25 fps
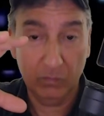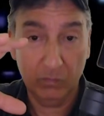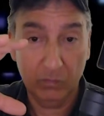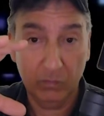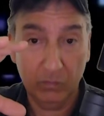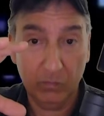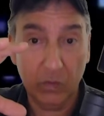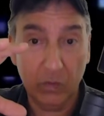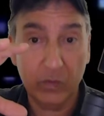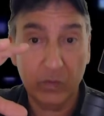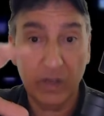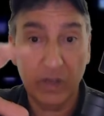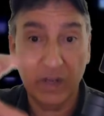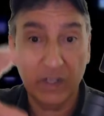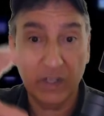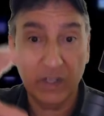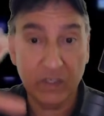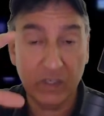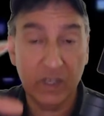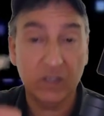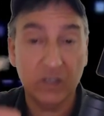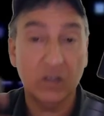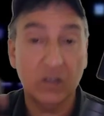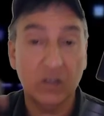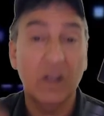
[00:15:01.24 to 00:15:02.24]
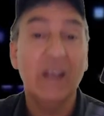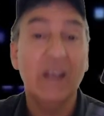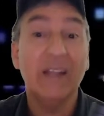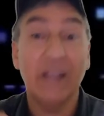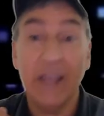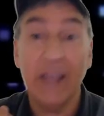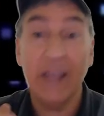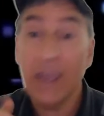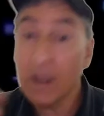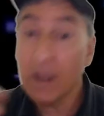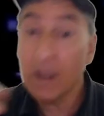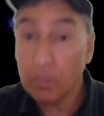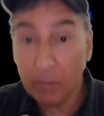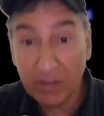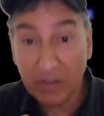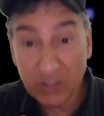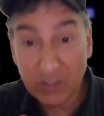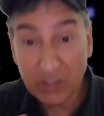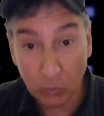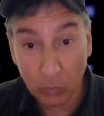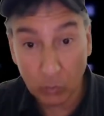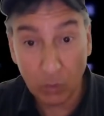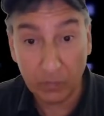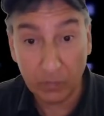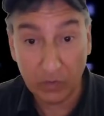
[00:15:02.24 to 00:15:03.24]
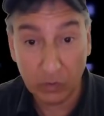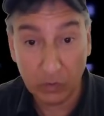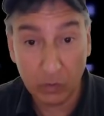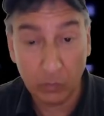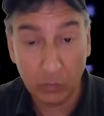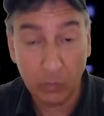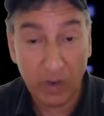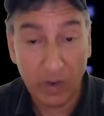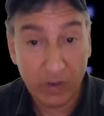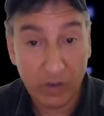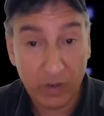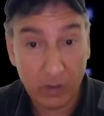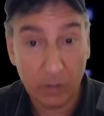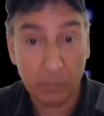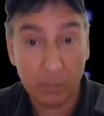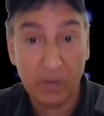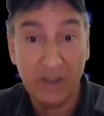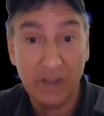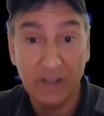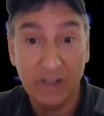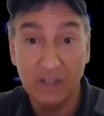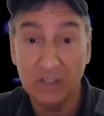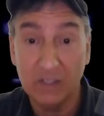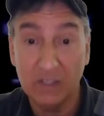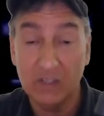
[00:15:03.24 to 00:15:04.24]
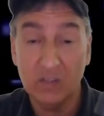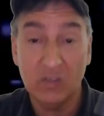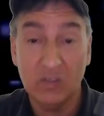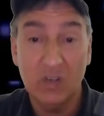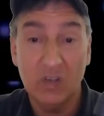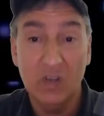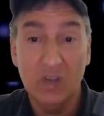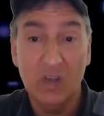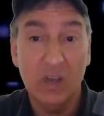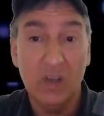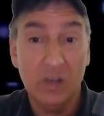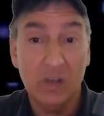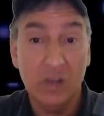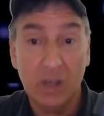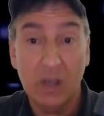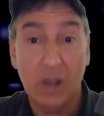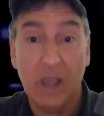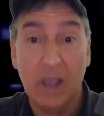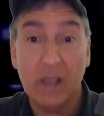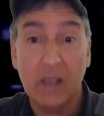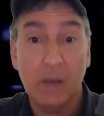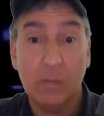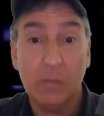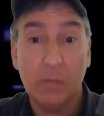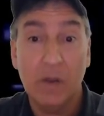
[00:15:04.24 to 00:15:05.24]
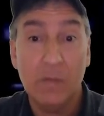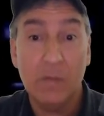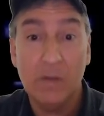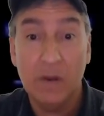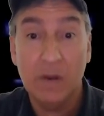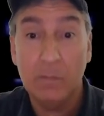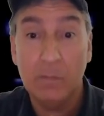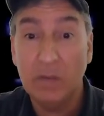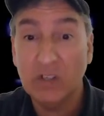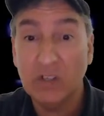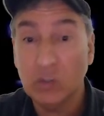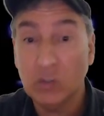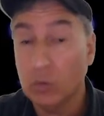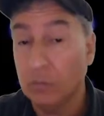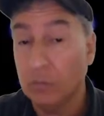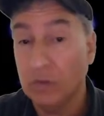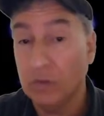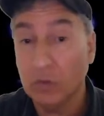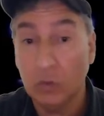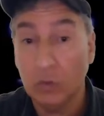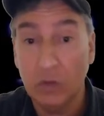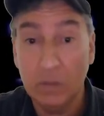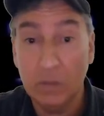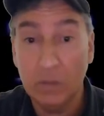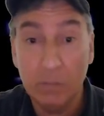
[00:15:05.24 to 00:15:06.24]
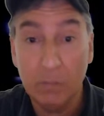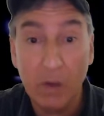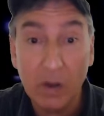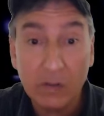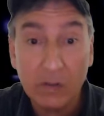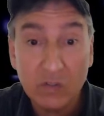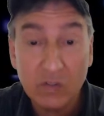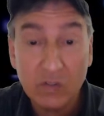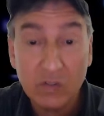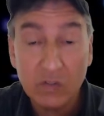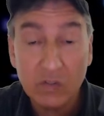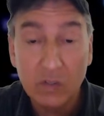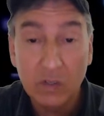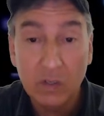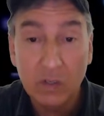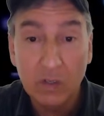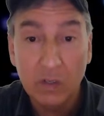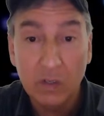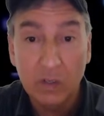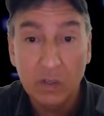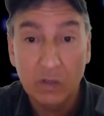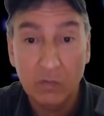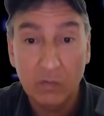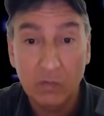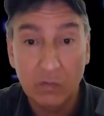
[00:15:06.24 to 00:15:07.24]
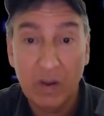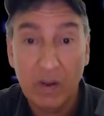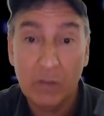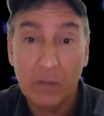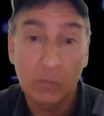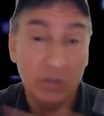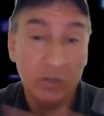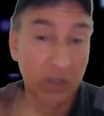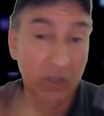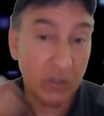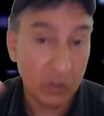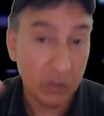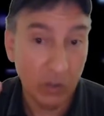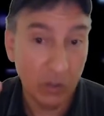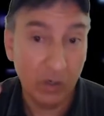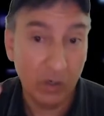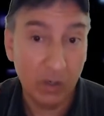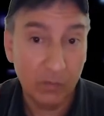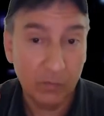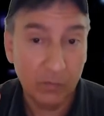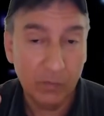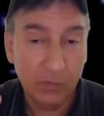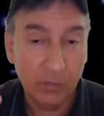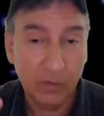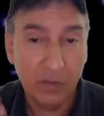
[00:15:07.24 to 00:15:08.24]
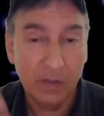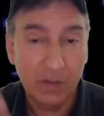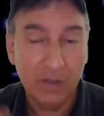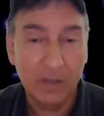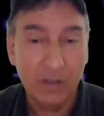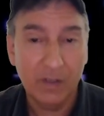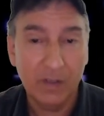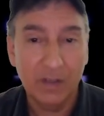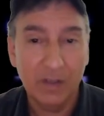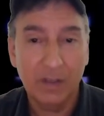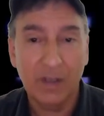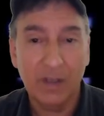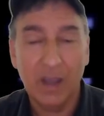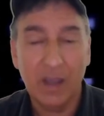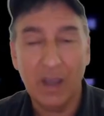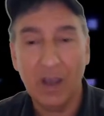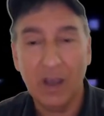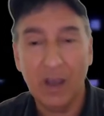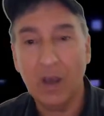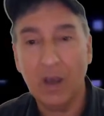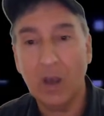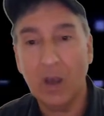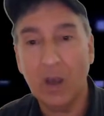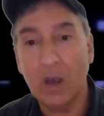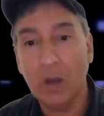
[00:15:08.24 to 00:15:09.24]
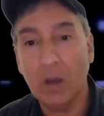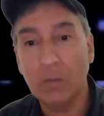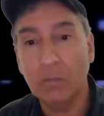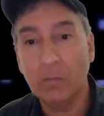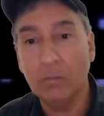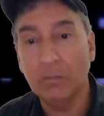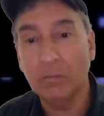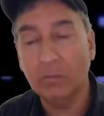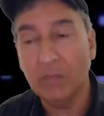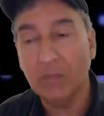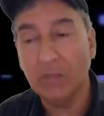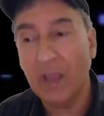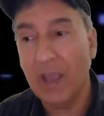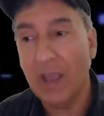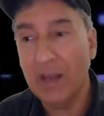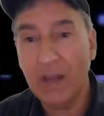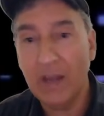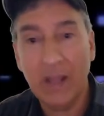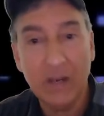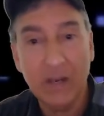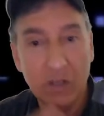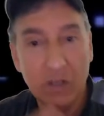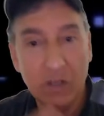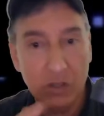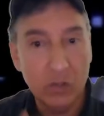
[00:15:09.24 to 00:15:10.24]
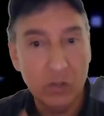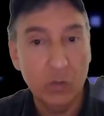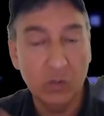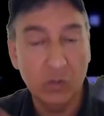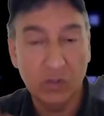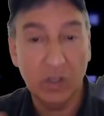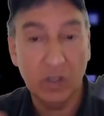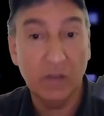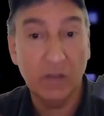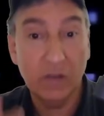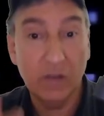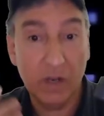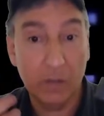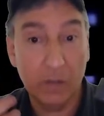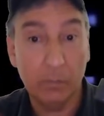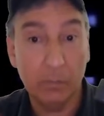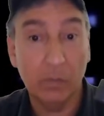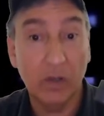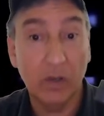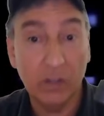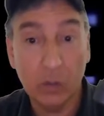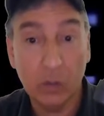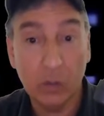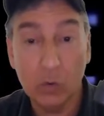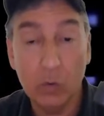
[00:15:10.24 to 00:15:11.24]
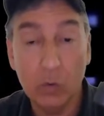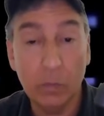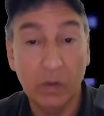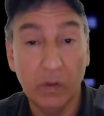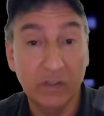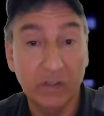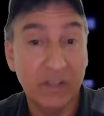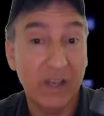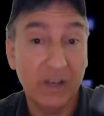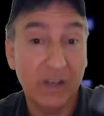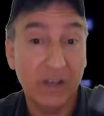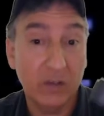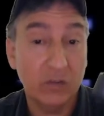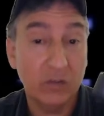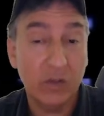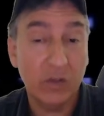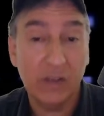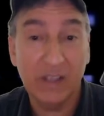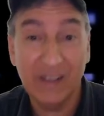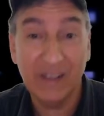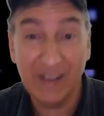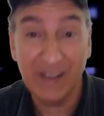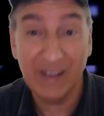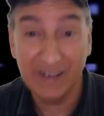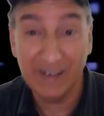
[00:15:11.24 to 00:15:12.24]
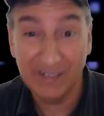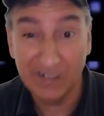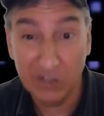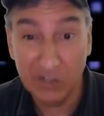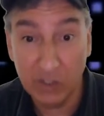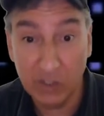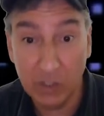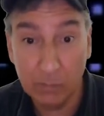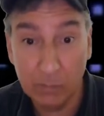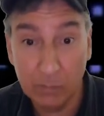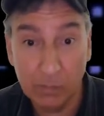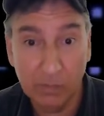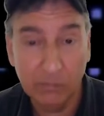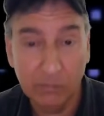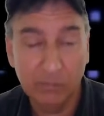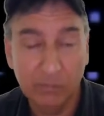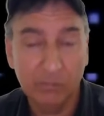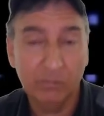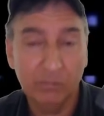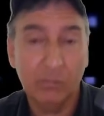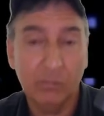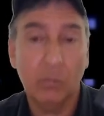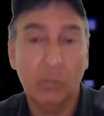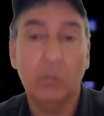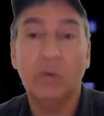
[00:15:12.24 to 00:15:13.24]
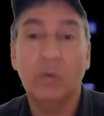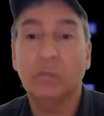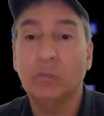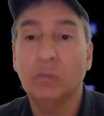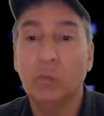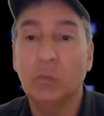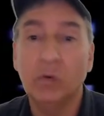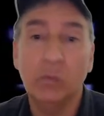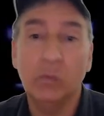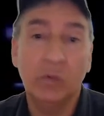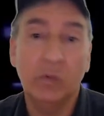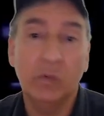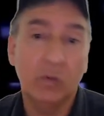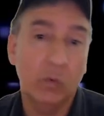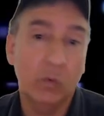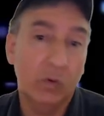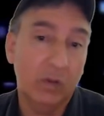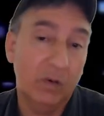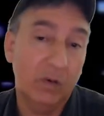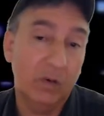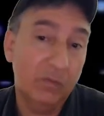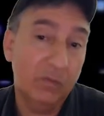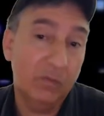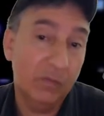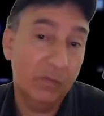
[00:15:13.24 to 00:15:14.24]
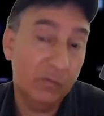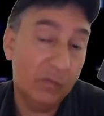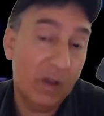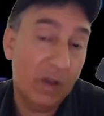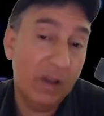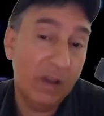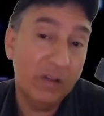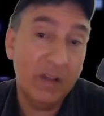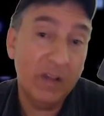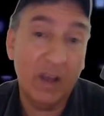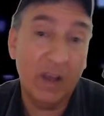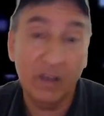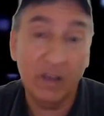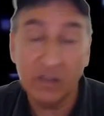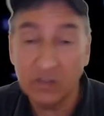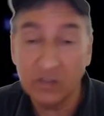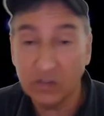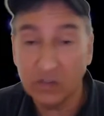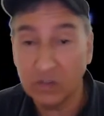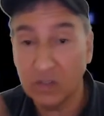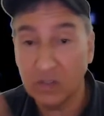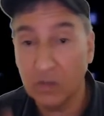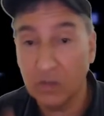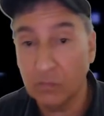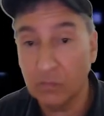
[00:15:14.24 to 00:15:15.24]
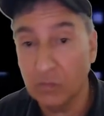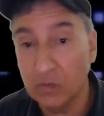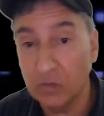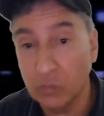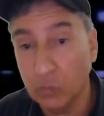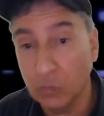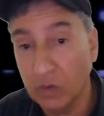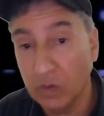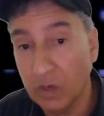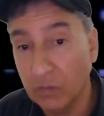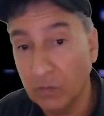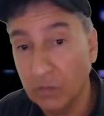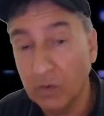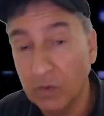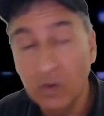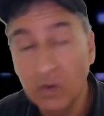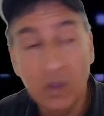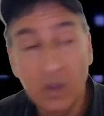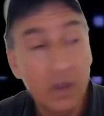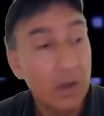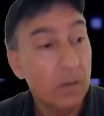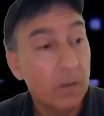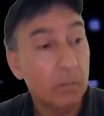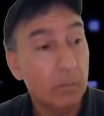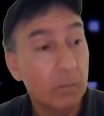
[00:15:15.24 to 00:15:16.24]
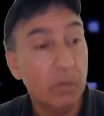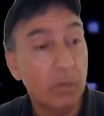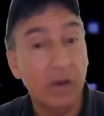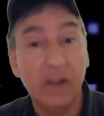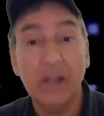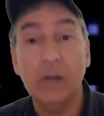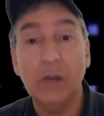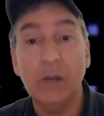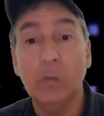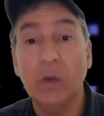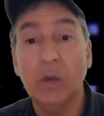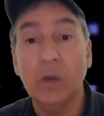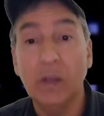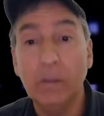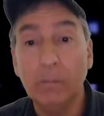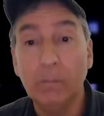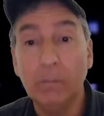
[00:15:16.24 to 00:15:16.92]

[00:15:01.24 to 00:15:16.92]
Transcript: Okay, that's the answer. They had a best offer too. I could have probably got this. I could probably made a best offer $30, right? Which I should have. And then apply the coupon tag because I can get a little cheaper. What are we talking? $5 difference, whatever. But anyway,